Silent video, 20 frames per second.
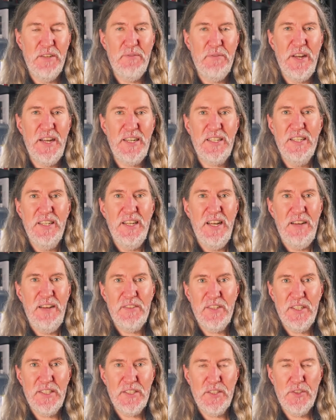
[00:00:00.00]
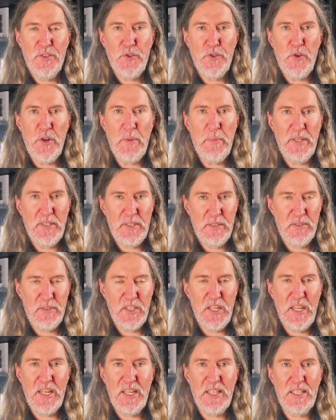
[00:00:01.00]
In fact, after less than three months of
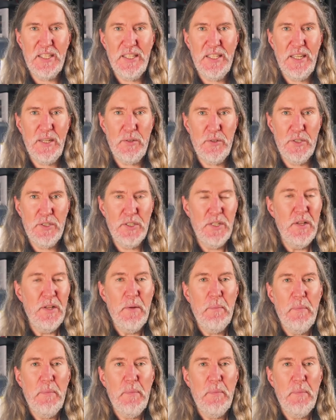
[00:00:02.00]
studying the language,